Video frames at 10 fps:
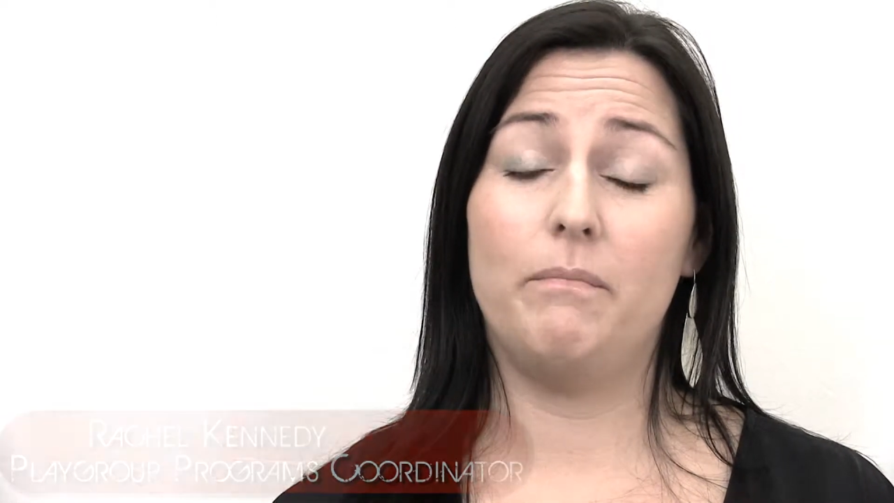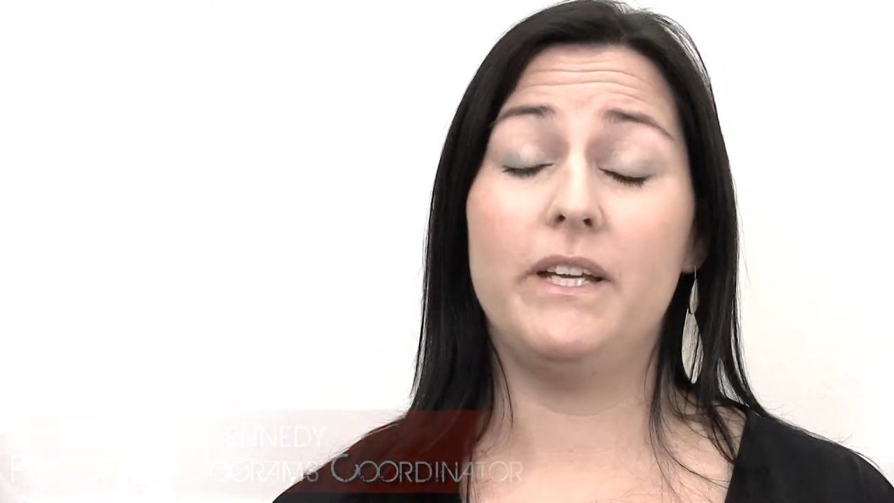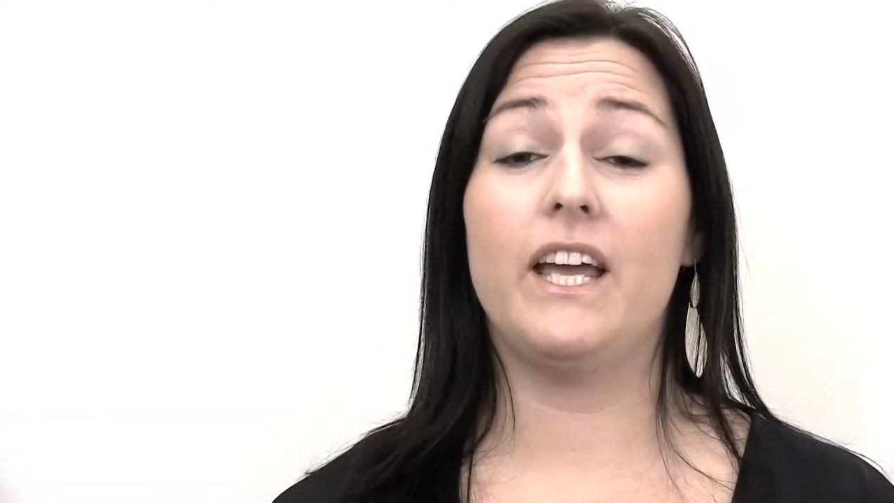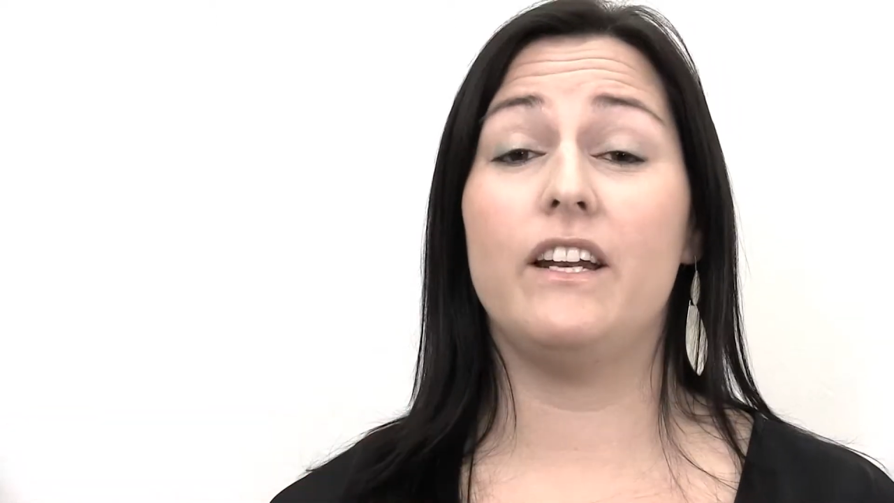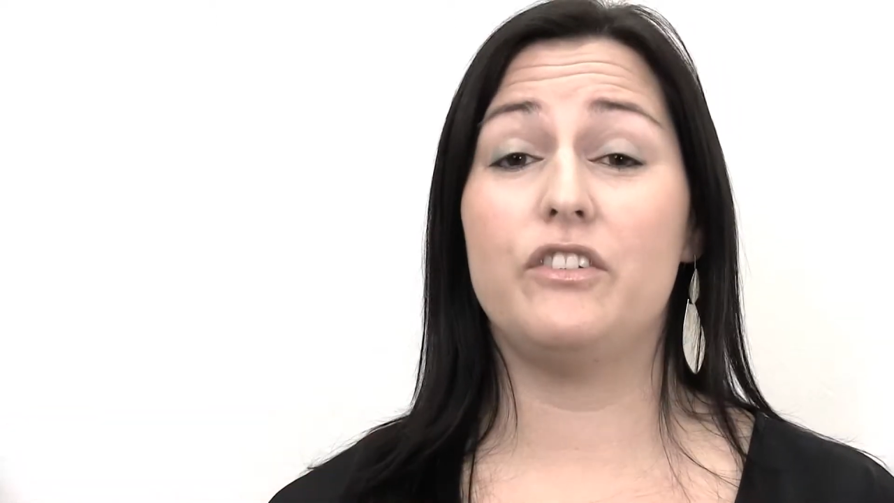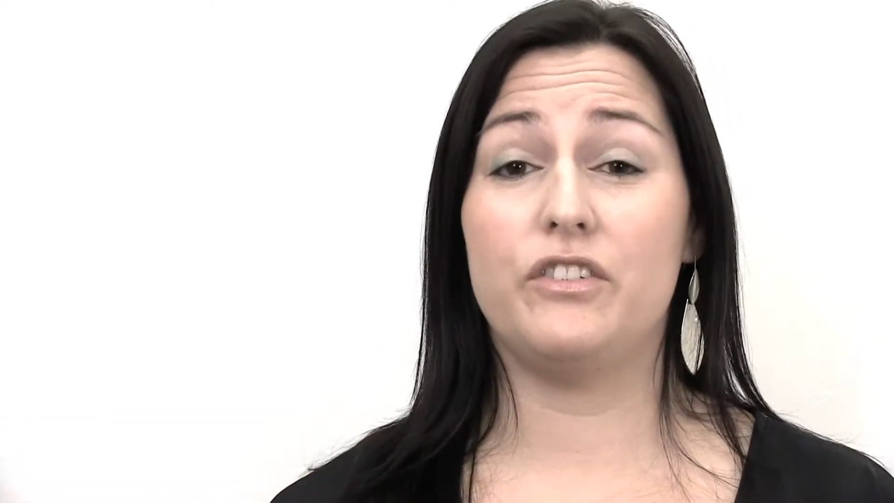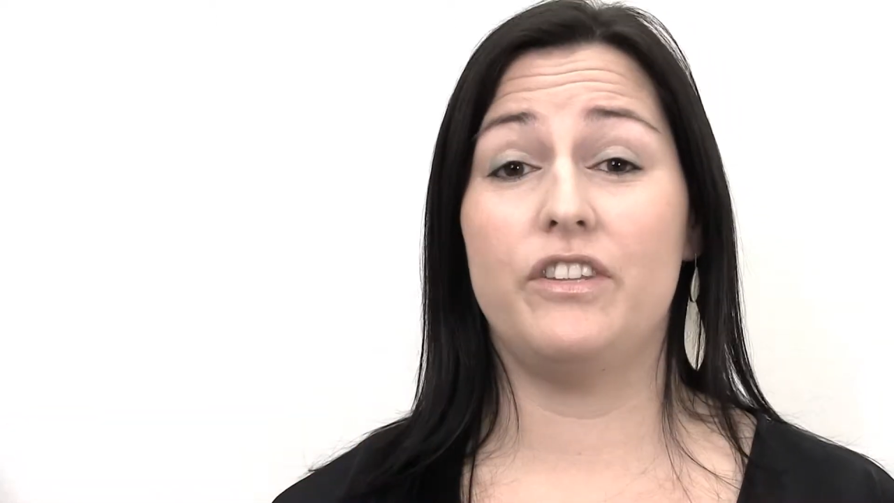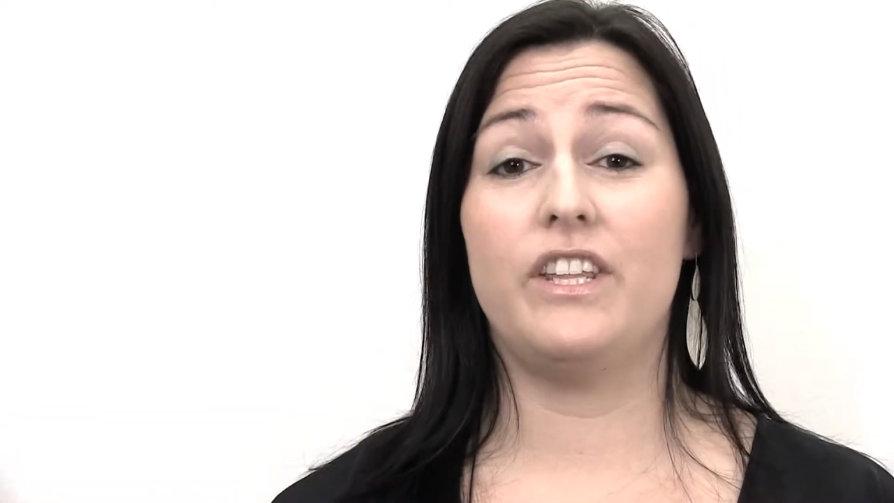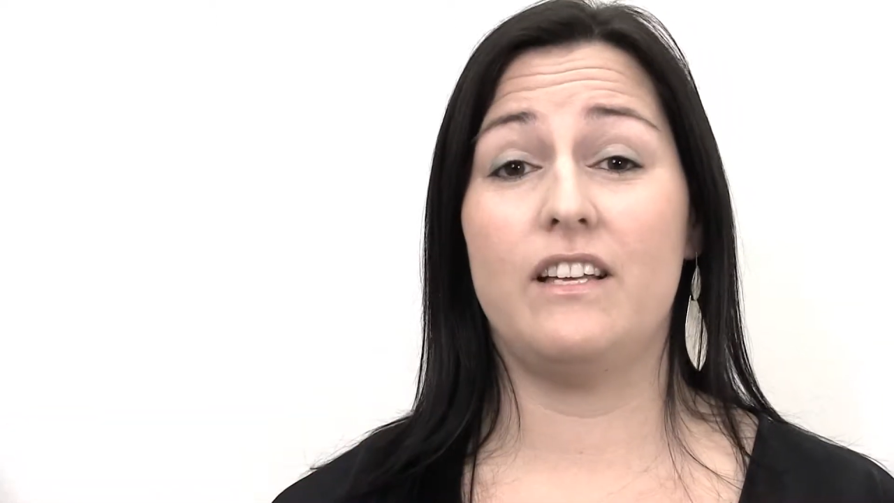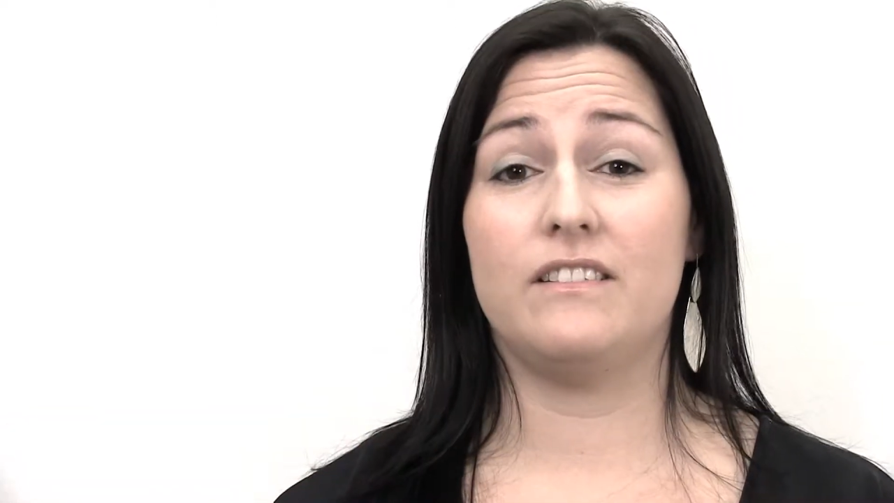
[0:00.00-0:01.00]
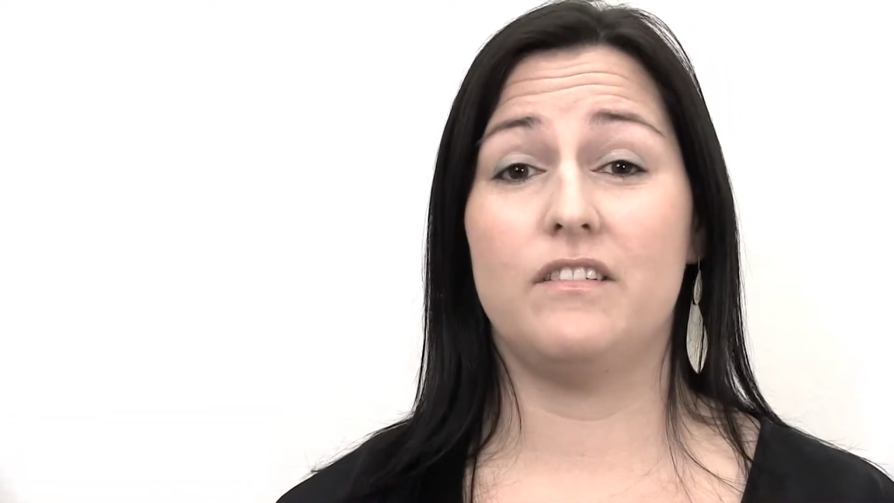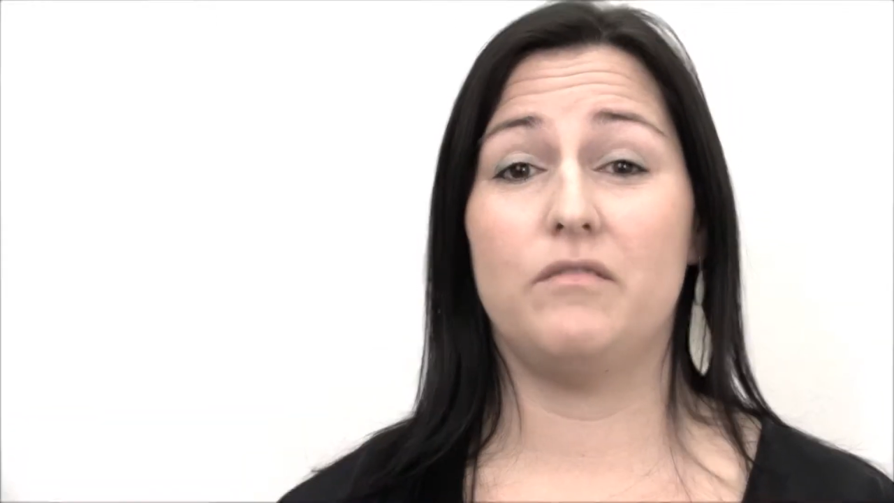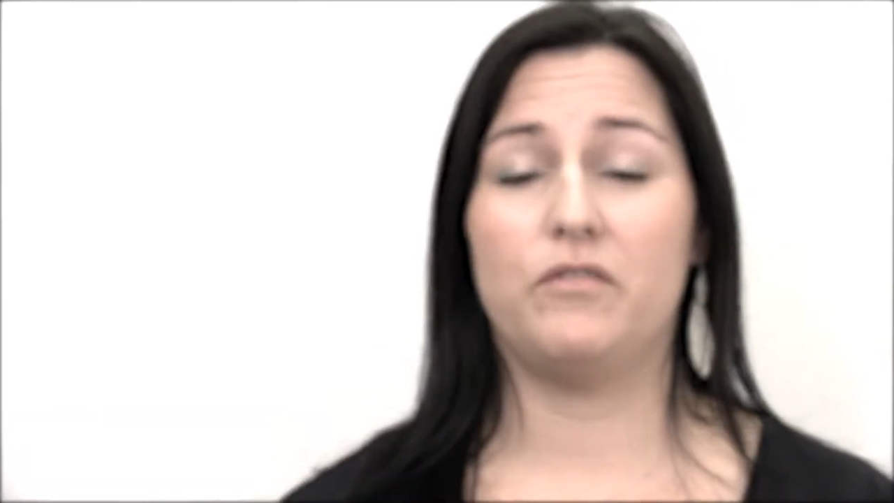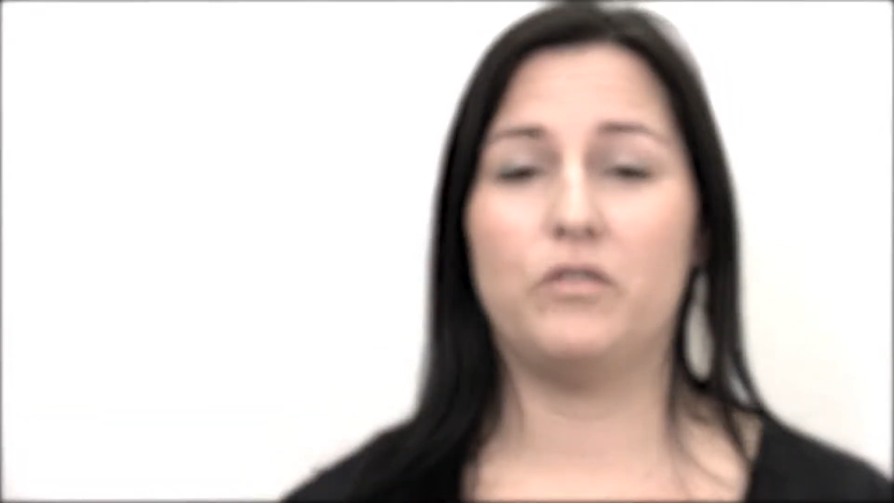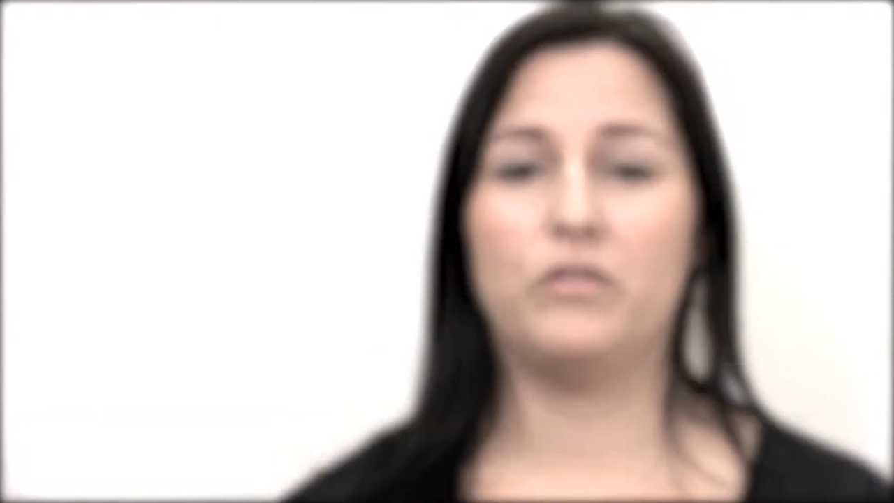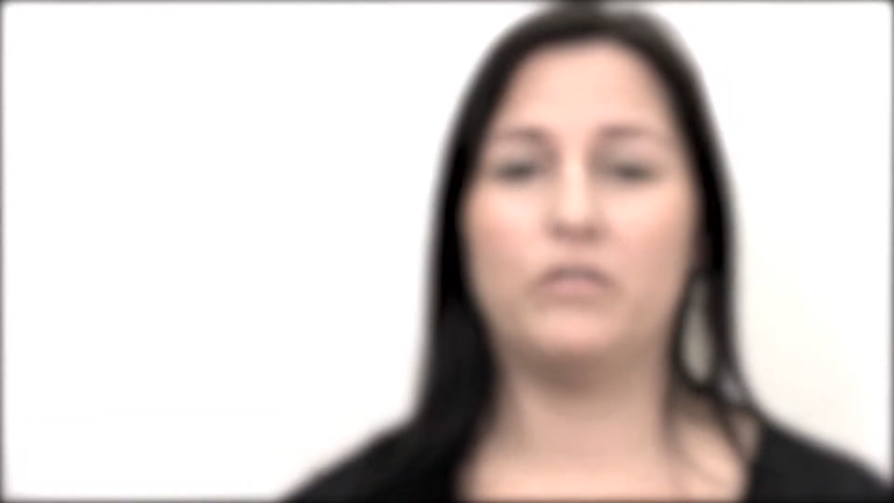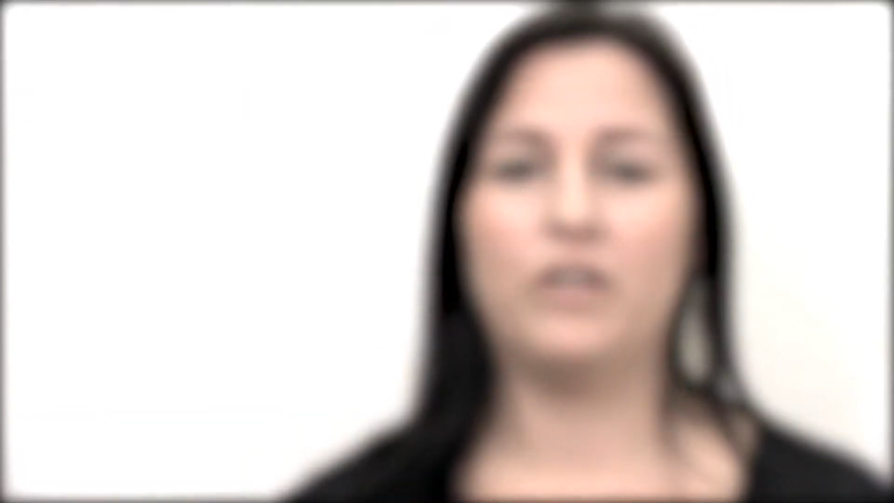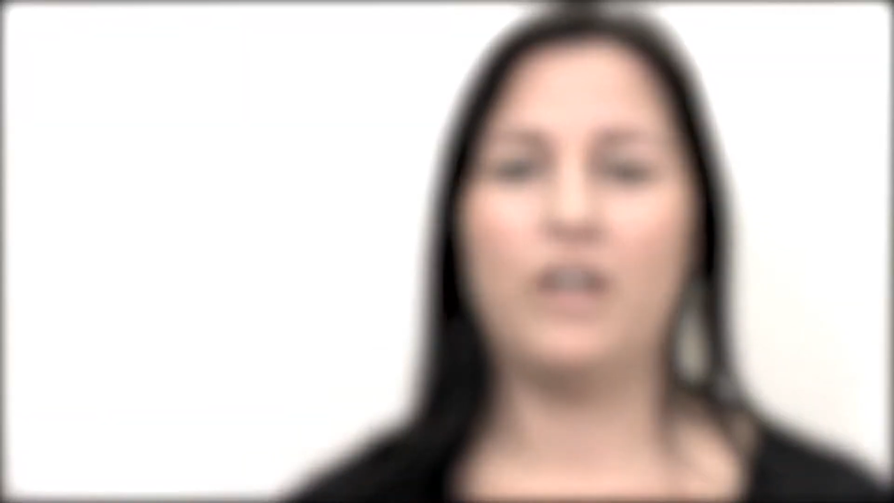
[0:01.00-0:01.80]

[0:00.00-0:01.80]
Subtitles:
began in 2004.